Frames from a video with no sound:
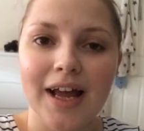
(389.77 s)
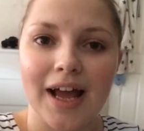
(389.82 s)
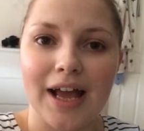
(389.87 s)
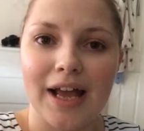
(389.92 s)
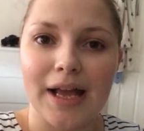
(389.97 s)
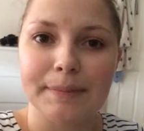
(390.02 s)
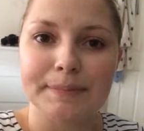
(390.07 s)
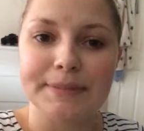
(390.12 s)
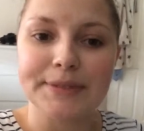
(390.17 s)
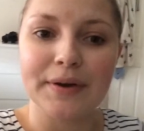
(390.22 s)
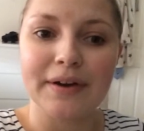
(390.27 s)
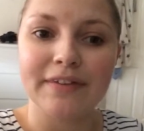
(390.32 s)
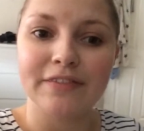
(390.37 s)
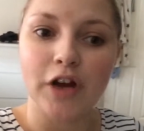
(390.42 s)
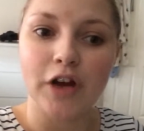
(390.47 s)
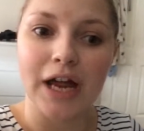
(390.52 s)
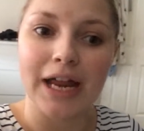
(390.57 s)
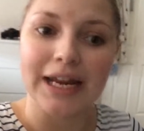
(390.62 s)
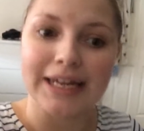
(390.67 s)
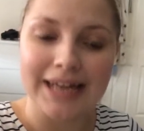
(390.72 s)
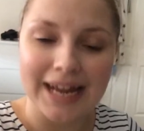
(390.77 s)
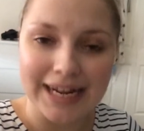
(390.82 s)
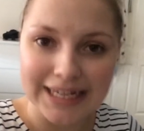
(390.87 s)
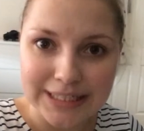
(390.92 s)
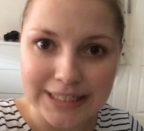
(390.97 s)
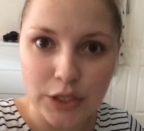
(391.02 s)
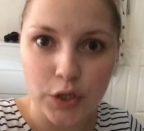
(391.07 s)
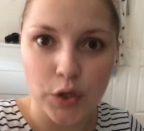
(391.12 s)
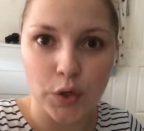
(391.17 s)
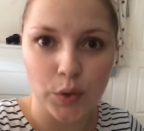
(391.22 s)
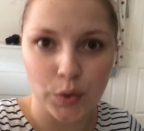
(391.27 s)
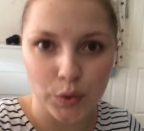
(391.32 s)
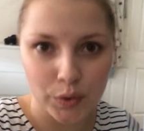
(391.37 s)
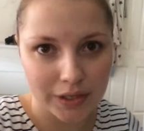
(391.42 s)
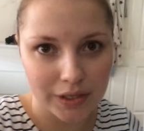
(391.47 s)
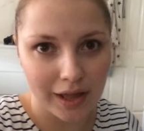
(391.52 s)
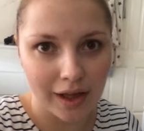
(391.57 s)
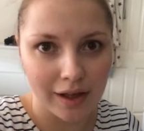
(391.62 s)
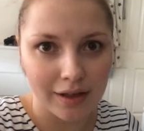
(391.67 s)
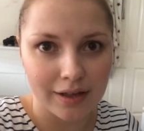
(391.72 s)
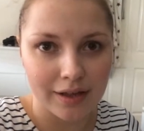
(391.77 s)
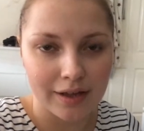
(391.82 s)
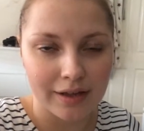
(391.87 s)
Um, so I've got a nice colour.